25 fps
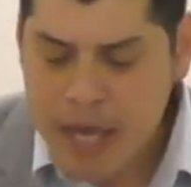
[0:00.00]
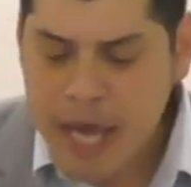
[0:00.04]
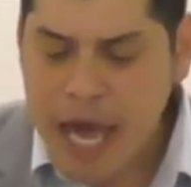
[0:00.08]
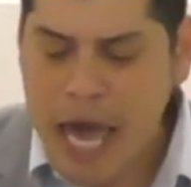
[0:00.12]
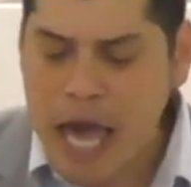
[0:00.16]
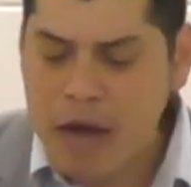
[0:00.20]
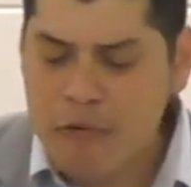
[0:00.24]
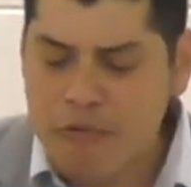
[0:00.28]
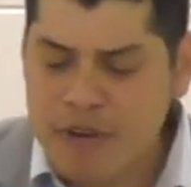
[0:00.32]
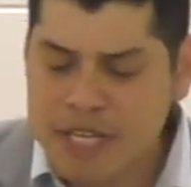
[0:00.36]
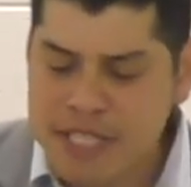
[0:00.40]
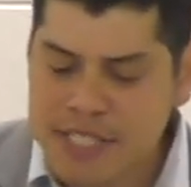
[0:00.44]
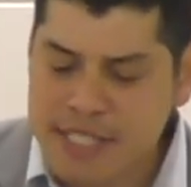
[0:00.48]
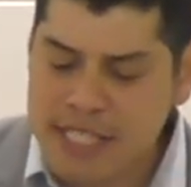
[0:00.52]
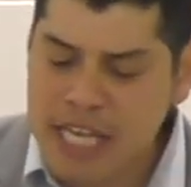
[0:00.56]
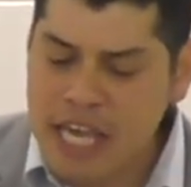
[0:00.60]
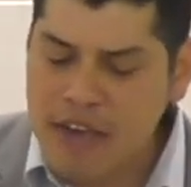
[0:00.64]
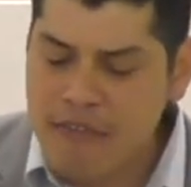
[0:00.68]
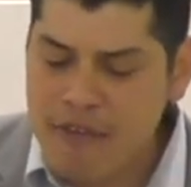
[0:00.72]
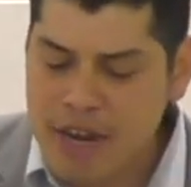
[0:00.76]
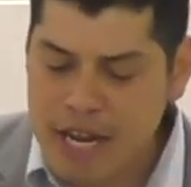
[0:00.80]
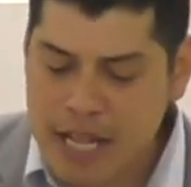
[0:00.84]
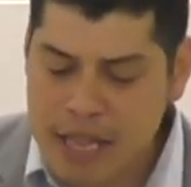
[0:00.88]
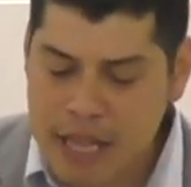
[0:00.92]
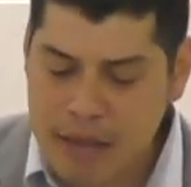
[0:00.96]
and
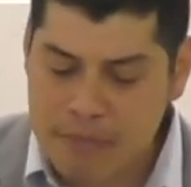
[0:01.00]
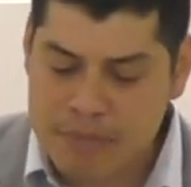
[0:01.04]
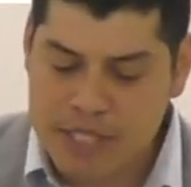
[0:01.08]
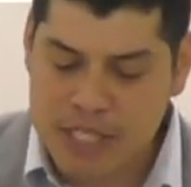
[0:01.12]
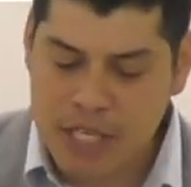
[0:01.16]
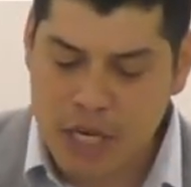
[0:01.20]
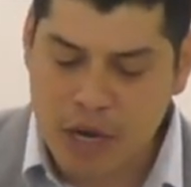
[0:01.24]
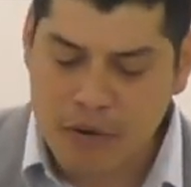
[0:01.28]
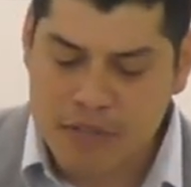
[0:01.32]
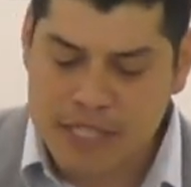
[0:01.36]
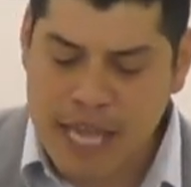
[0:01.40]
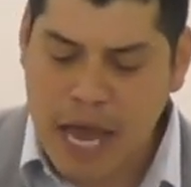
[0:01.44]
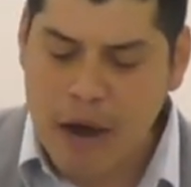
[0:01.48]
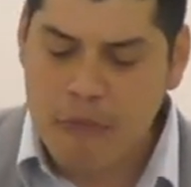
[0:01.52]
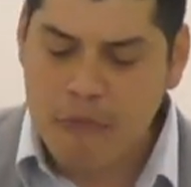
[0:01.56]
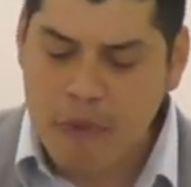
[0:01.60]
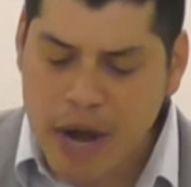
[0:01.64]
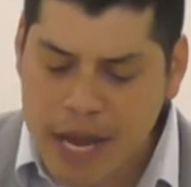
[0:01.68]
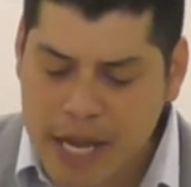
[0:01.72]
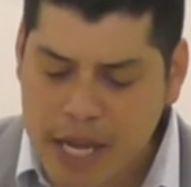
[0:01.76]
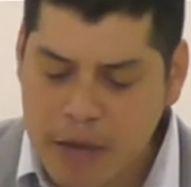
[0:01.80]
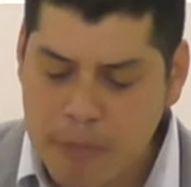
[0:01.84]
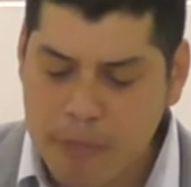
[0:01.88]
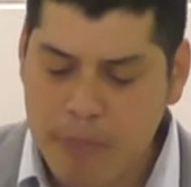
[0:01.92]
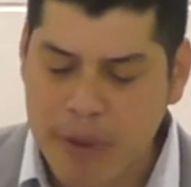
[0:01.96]
receiving in themselves that
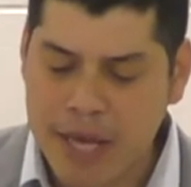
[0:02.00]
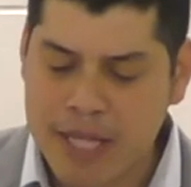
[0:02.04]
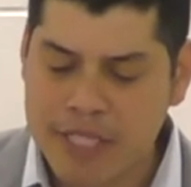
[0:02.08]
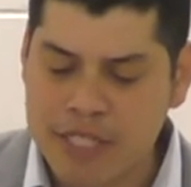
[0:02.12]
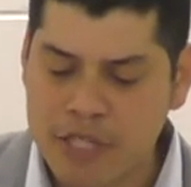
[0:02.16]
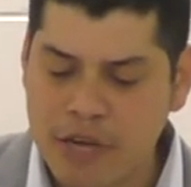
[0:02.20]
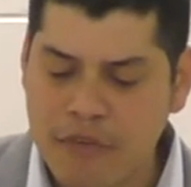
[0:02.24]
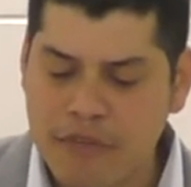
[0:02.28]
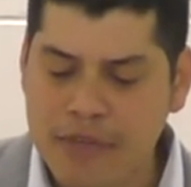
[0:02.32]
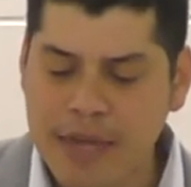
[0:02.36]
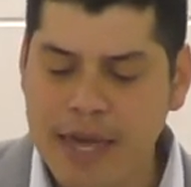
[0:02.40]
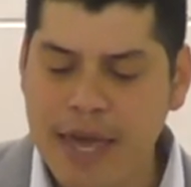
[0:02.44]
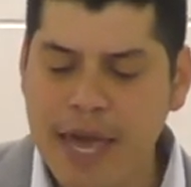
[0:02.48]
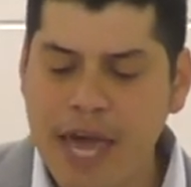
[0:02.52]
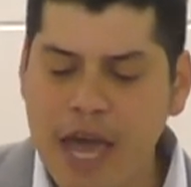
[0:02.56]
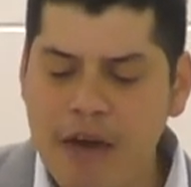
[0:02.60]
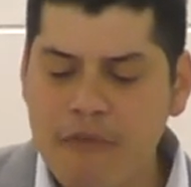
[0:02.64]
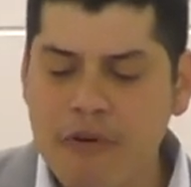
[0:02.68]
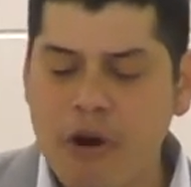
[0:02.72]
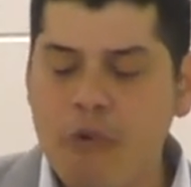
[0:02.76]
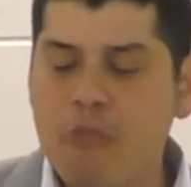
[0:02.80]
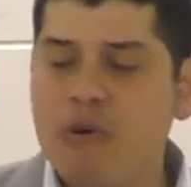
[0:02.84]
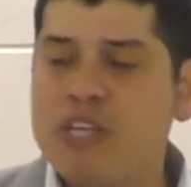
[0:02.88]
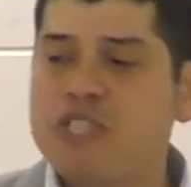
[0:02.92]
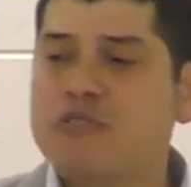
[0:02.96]
recompense of the
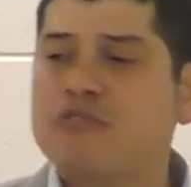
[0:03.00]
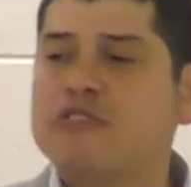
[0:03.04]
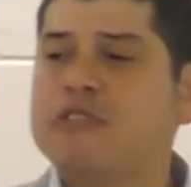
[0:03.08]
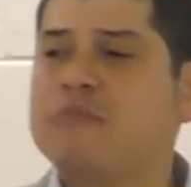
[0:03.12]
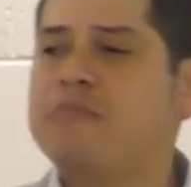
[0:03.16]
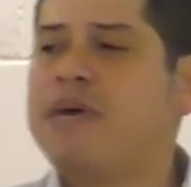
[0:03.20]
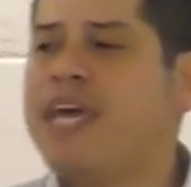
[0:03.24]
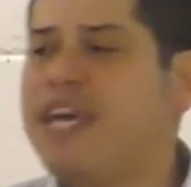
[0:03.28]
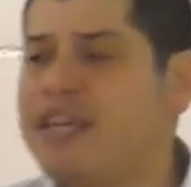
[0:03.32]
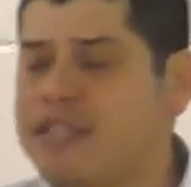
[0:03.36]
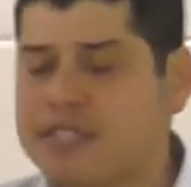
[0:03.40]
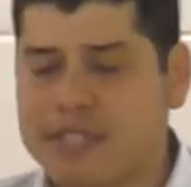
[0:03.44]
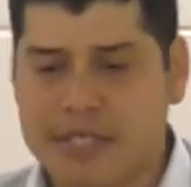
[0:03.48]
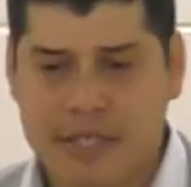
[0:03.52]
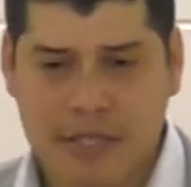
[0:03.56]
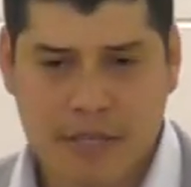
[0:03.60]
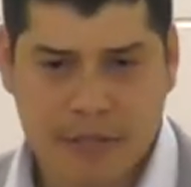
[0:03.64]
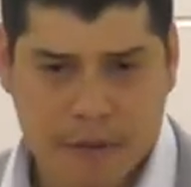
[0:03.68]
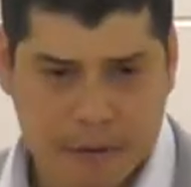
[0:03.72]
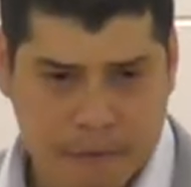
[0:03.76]
error which was meet.